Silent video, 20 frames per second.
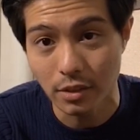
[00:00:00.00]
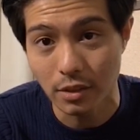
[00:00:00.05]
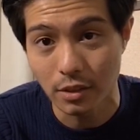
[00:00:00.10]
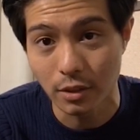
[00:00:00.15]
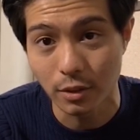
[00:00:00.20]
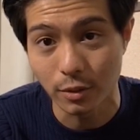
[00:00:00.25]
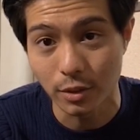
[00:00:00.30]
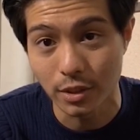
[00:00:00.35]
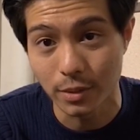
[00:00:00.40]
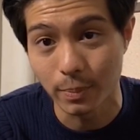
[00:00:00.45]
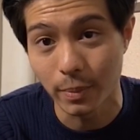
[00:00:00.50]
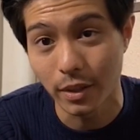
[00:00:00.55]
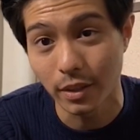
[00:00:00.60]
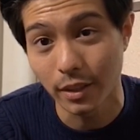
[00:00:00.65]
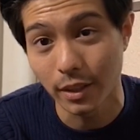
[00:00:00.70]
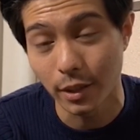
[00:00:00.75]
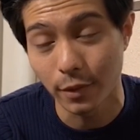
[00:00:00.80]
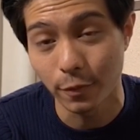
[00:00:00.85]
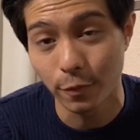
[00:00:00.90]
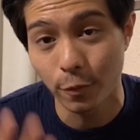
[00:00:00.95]
It's better to
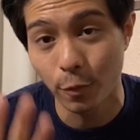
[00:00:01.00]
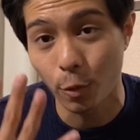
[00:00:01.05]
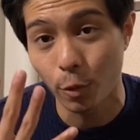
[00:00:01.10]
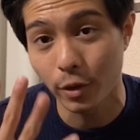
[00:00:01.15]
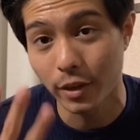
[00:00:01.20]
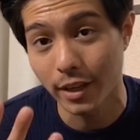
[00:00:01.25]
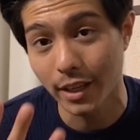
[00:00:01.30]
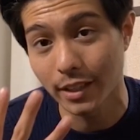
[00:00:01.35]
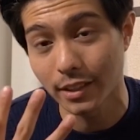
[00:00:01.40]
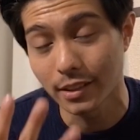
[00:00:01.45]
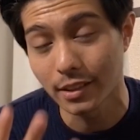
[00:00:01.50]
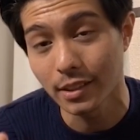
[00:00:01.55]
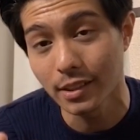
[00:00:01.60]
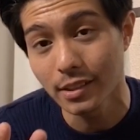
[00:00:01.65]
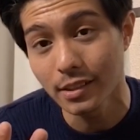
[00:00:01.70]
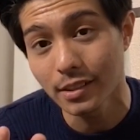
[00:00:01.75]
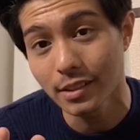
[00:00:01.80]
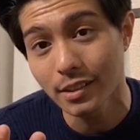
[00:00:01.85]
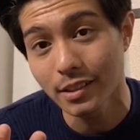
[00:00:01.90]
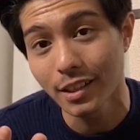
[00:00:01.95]
get
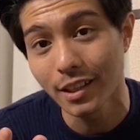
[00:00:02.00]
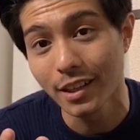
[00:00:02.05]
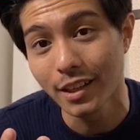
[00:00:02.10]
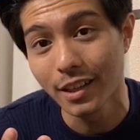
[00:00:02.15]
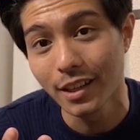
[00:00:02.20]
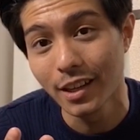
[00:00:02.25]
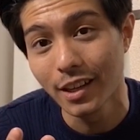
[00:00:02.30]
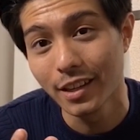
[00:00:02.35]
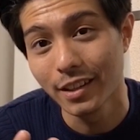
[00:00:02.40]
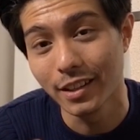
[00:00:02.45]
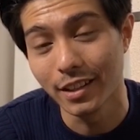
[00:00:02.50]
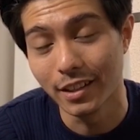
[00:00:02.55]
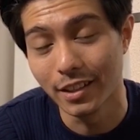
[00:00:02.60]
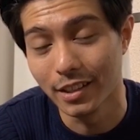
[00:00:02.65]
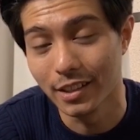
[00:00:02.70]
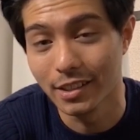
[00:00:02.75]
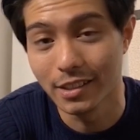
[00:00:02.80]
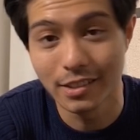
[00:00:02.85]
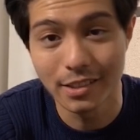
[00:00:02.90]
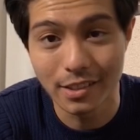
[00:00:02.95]
490s than it
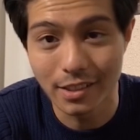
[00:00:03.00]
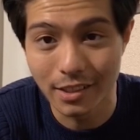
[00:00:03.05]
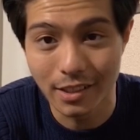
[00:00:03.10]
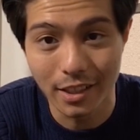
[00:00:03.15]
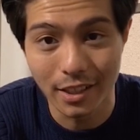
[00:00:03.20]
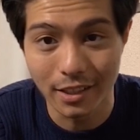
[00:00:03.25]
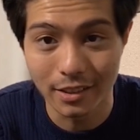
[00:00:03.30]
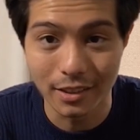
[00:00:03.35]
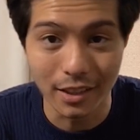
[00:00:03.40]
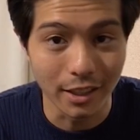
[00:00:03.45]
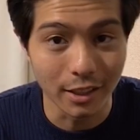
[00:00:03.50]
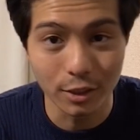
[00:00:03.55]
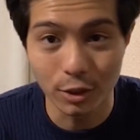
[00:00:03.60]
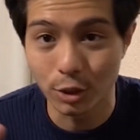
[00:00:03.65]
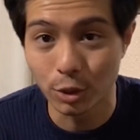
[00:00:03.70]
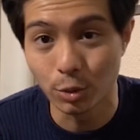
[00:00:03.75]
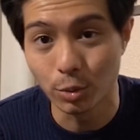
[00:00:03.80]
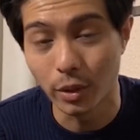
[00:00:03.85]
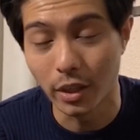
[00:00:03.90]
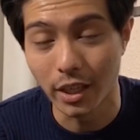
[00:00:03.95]
is to get
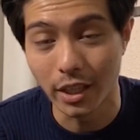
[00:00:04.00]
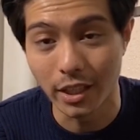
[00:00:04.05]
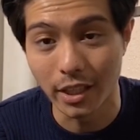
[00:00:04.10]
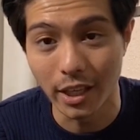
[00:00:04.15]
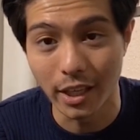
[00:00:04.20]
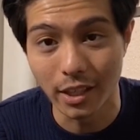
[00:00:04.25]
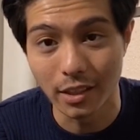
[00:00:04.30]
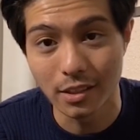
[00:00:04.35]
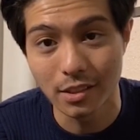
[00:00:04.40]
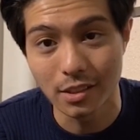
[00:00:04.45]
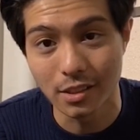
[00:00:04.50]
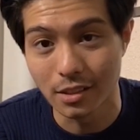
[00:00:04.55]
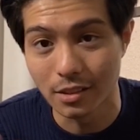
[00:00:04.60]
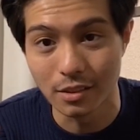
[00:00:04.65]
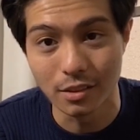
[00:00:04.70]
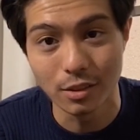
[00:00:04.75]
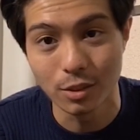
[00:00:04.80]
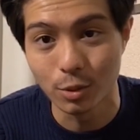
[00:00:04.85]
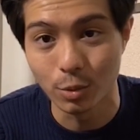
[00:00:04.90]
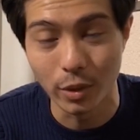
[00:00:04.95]
288s and
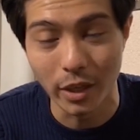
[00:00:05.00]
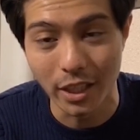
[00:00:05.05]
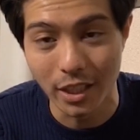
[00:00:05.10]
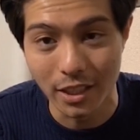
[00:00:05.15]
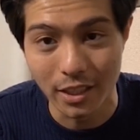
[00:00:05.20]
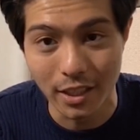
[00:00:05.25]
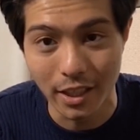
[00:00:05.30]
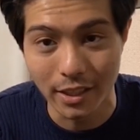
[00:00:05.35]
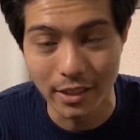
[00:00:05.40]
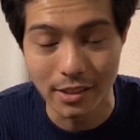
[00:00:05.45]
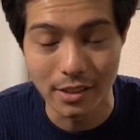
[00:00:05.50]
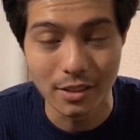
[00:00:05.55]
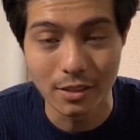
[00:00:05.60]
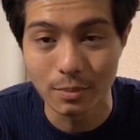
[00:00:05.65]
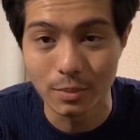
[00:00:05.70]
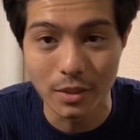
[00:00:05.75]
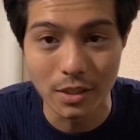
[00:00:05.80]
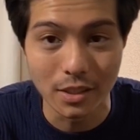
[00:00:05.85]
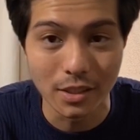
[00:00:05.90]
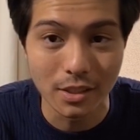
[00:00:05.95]
289s,
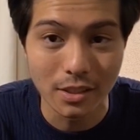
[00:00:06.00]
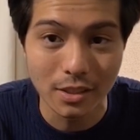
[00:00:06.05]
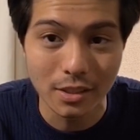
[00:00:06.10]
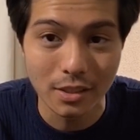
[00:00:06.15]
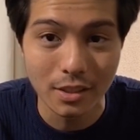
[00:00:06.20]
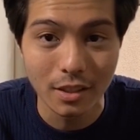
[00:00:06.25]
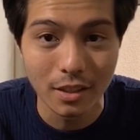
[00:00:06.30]
because